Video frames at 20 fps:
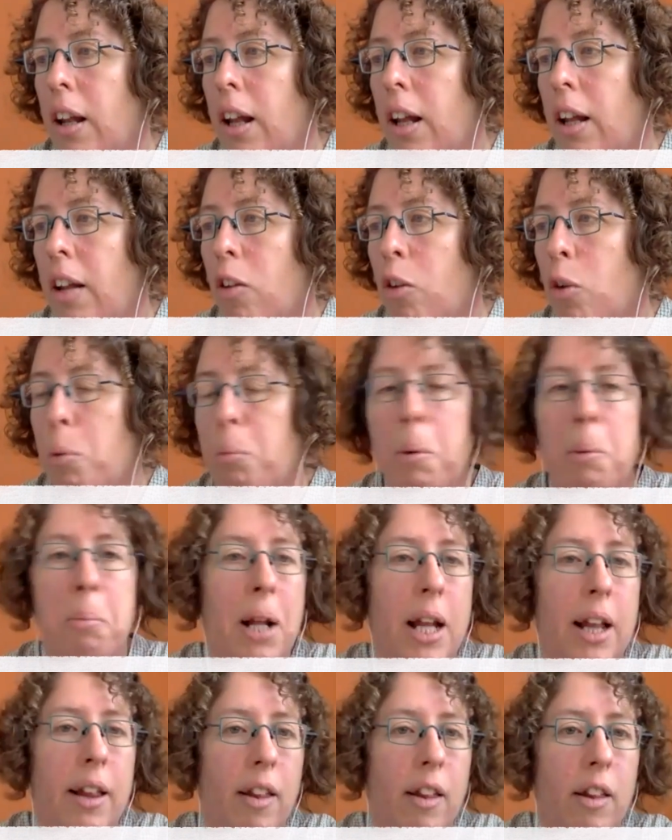suitable
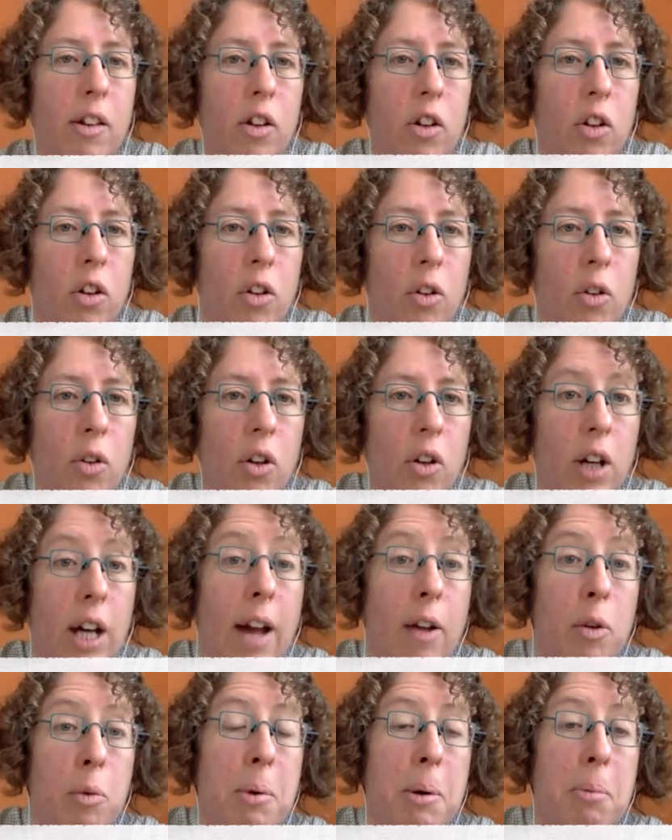places to
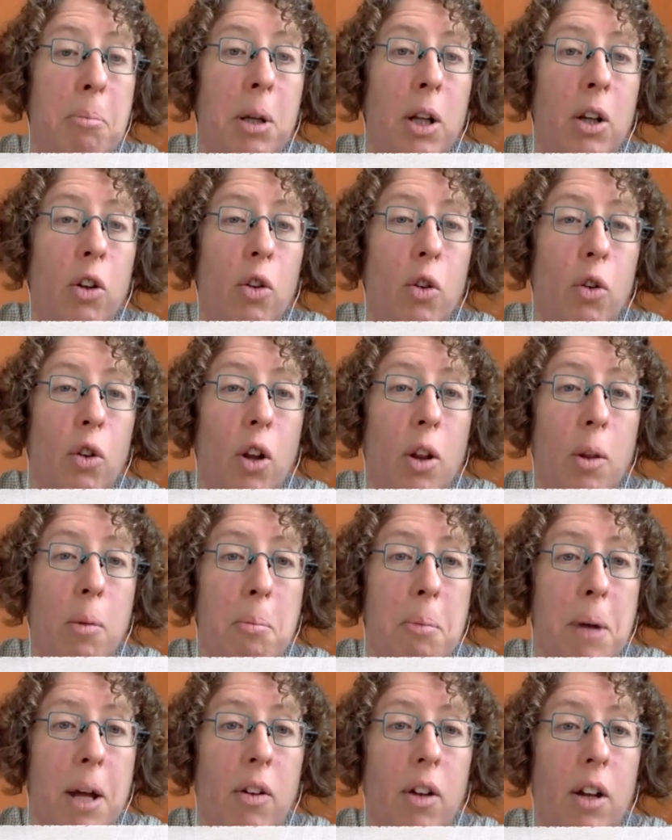catch people and talk to them
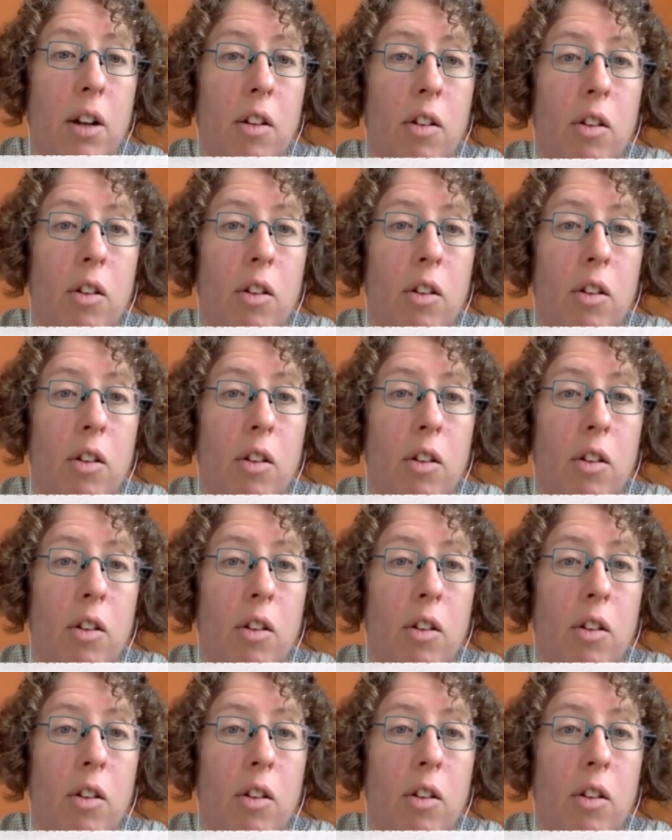about it.